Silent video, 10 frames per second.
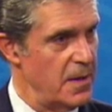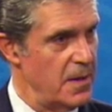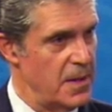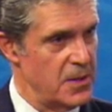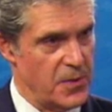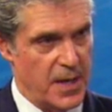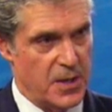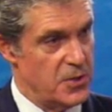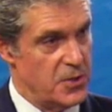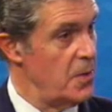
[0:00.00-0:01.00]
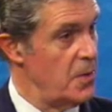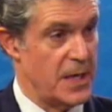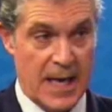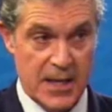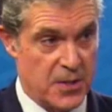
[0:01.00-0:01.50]
These strategies are going to be
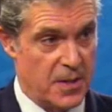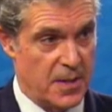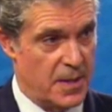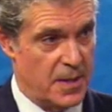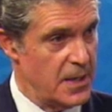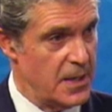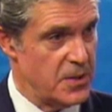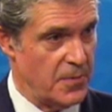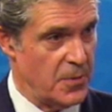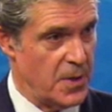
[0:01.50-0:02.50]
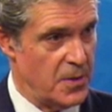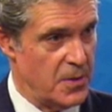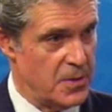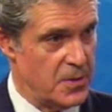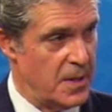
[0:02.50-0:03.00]
tested in the next several
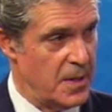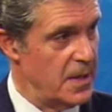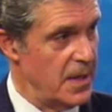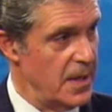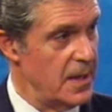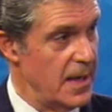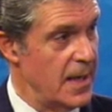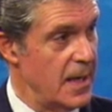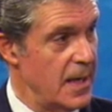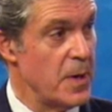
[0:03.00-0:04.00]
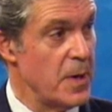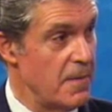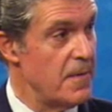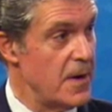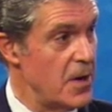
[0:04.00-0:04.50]
years, and it'll be a
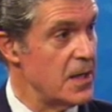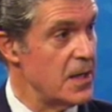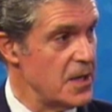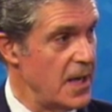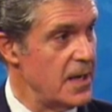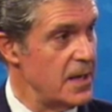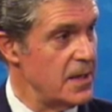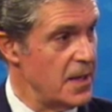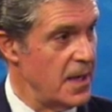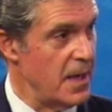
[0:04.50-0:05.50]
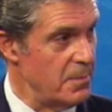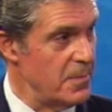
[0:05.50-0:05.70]
very exciting time.